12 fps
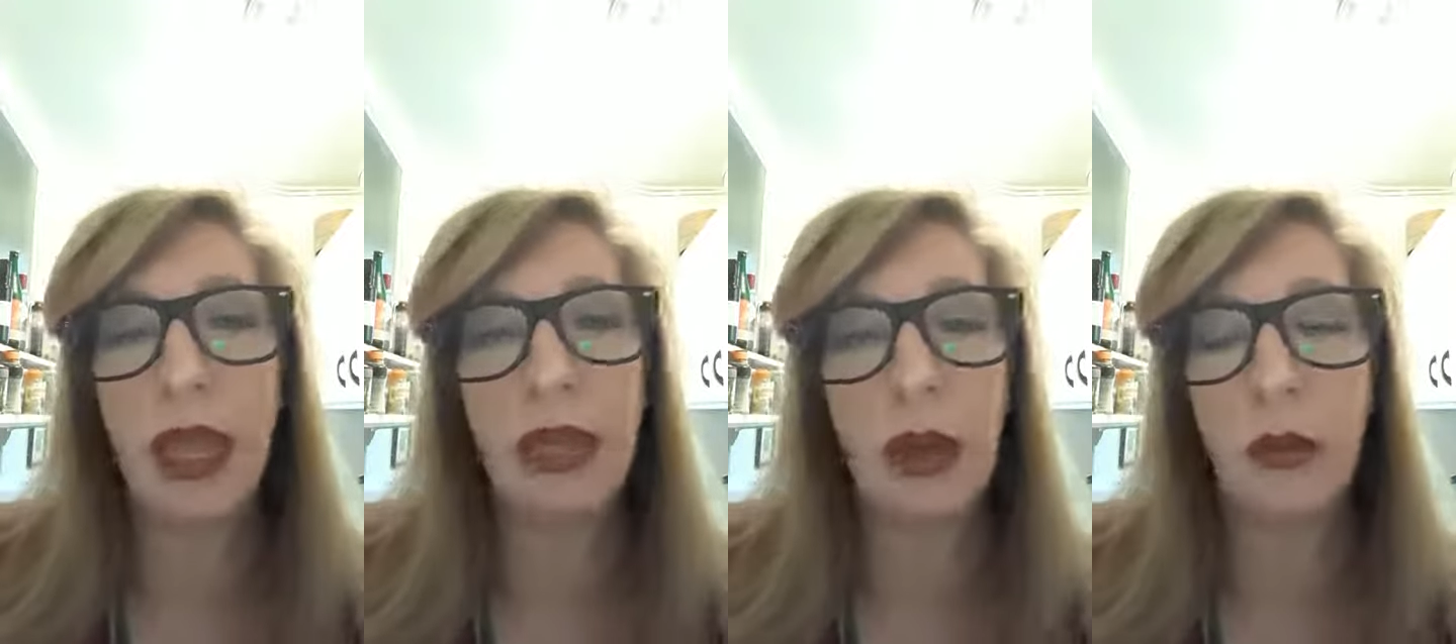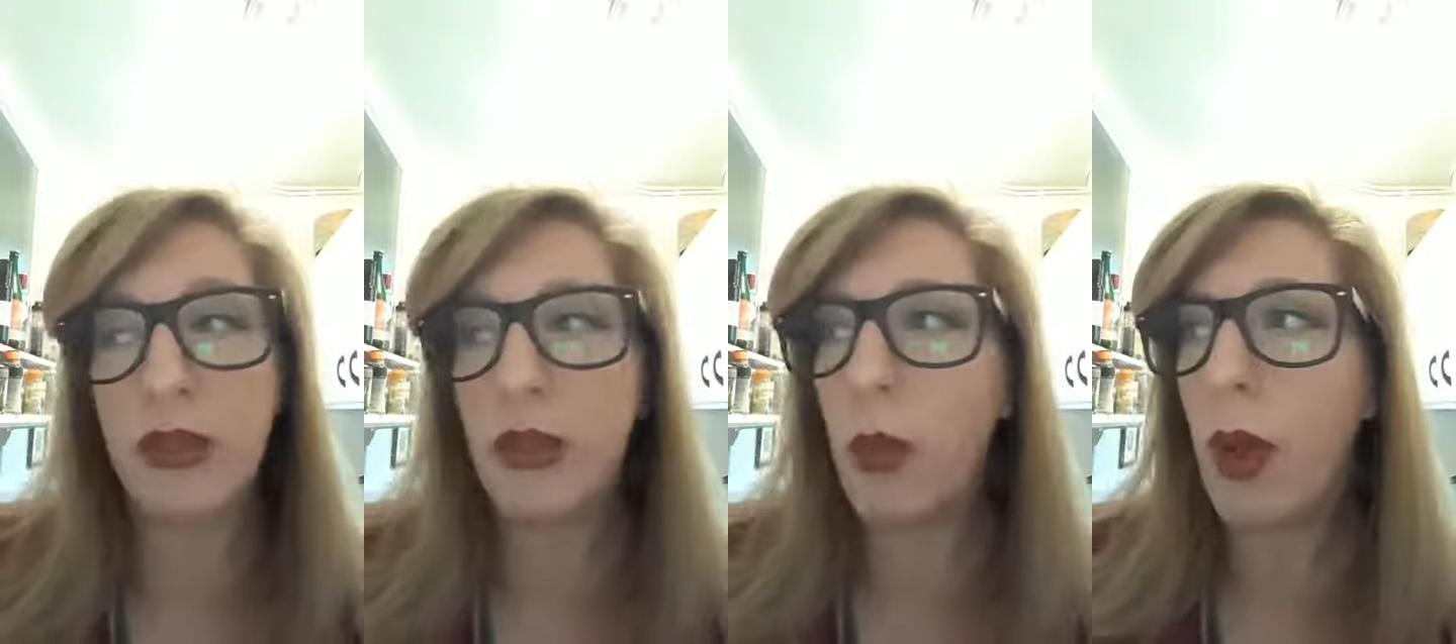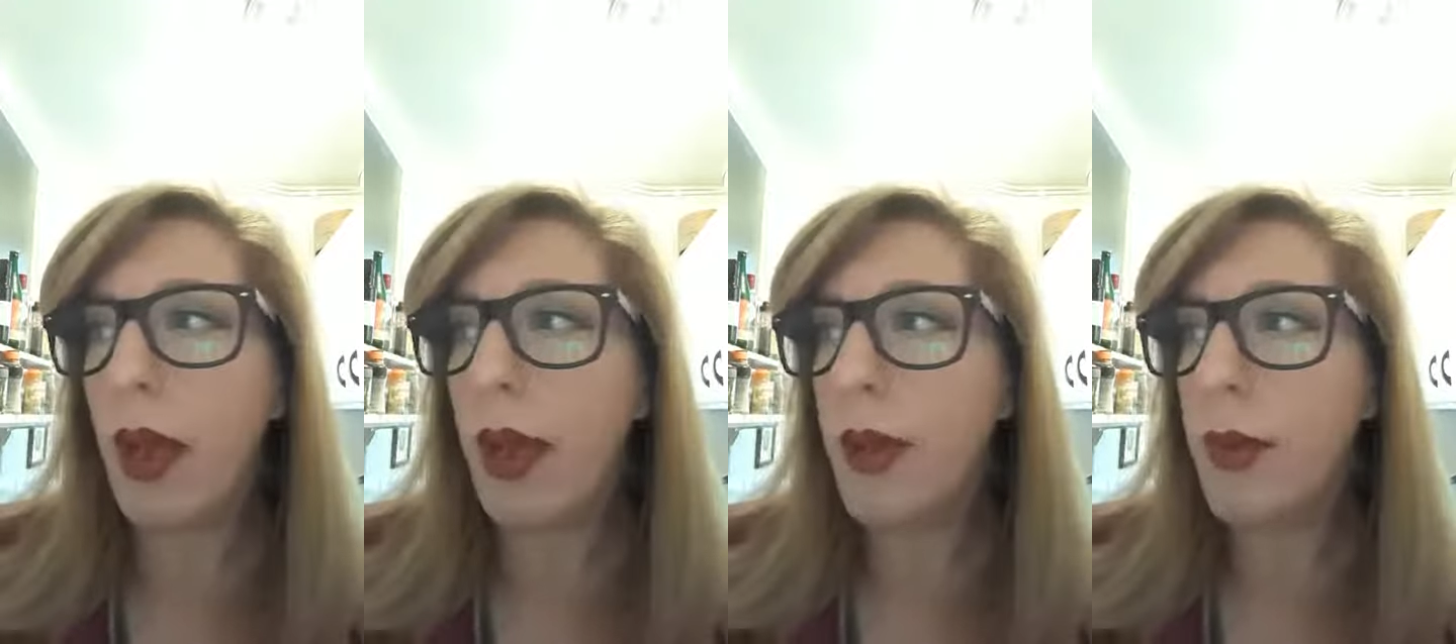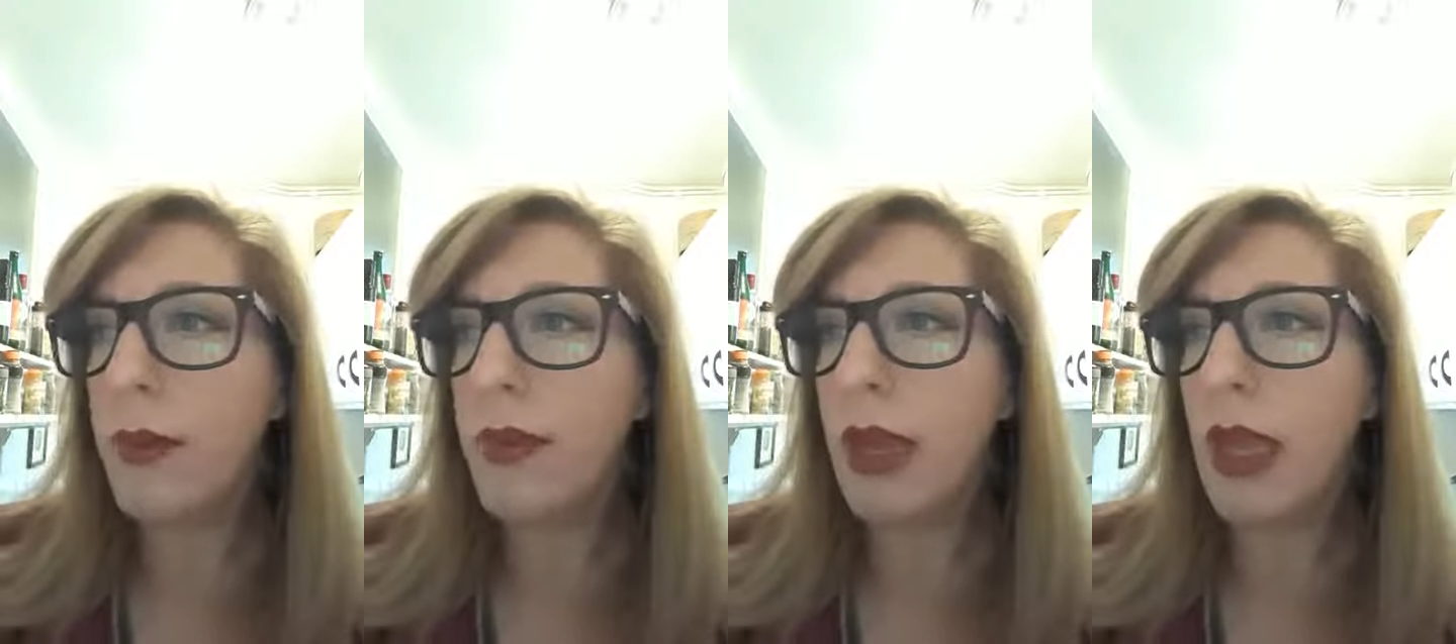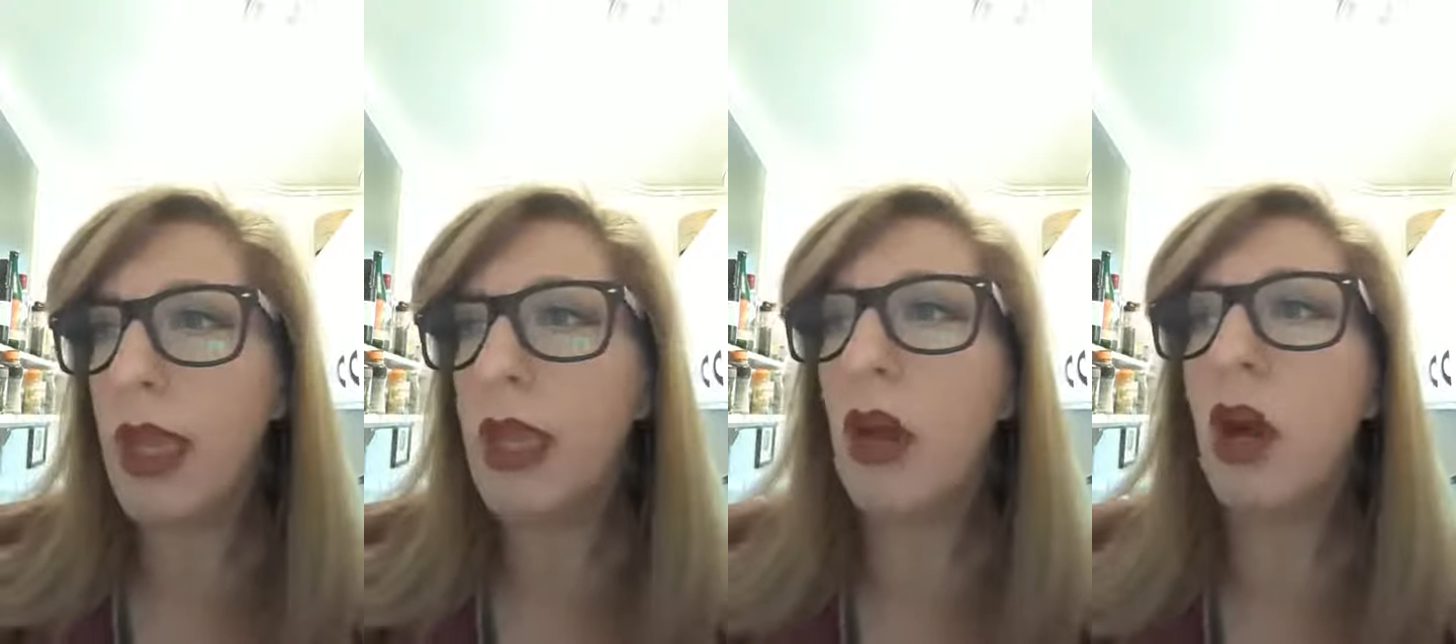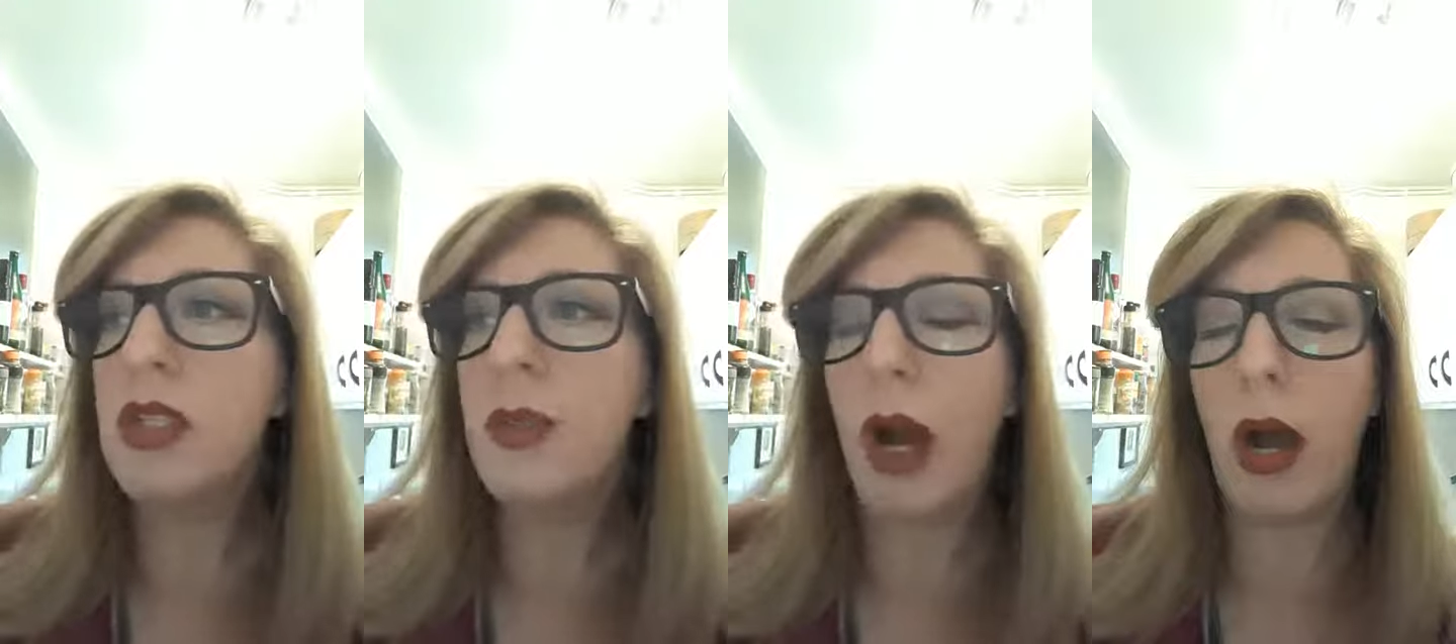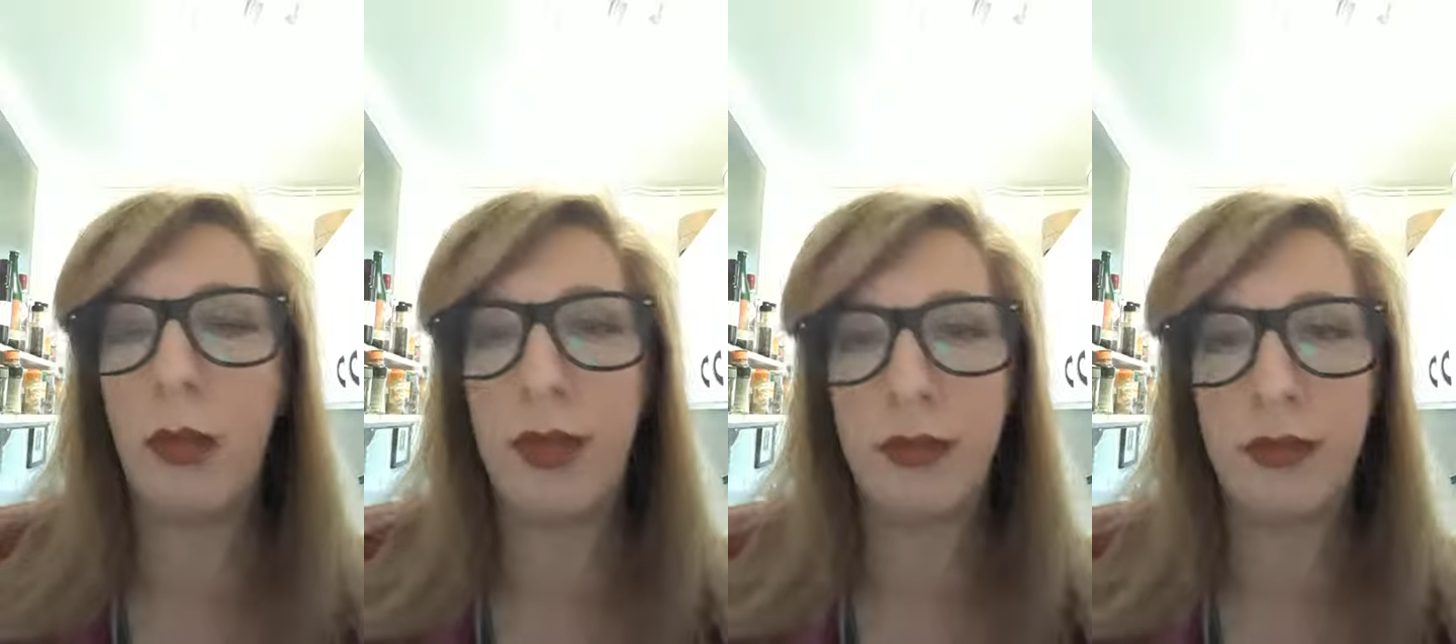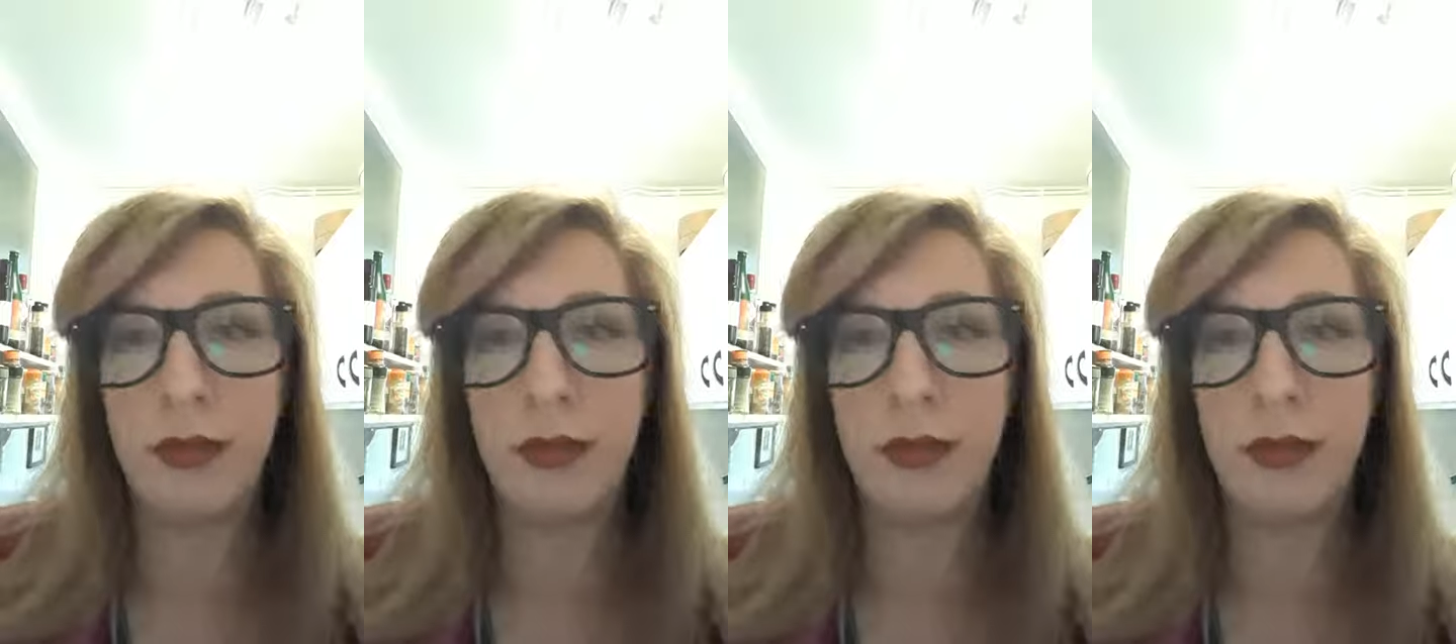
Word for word: eight hours away. He called Bob.